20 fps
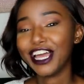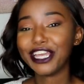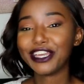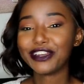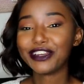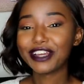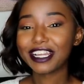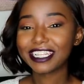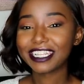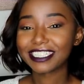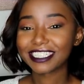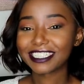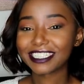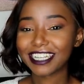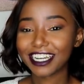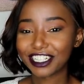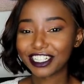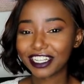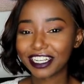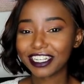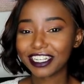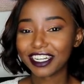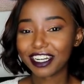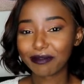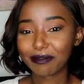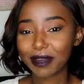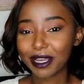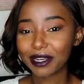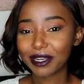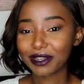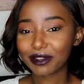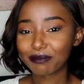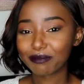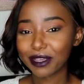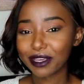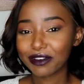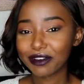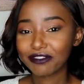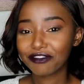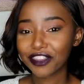You know, this has actually reminded
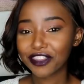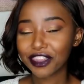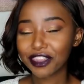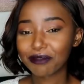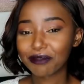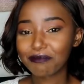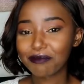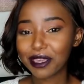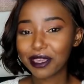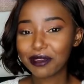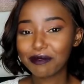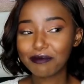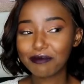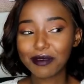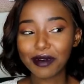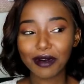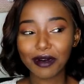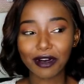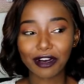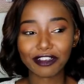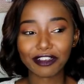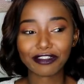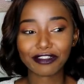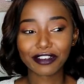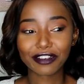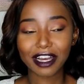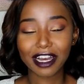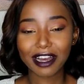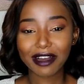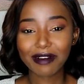me of the meme of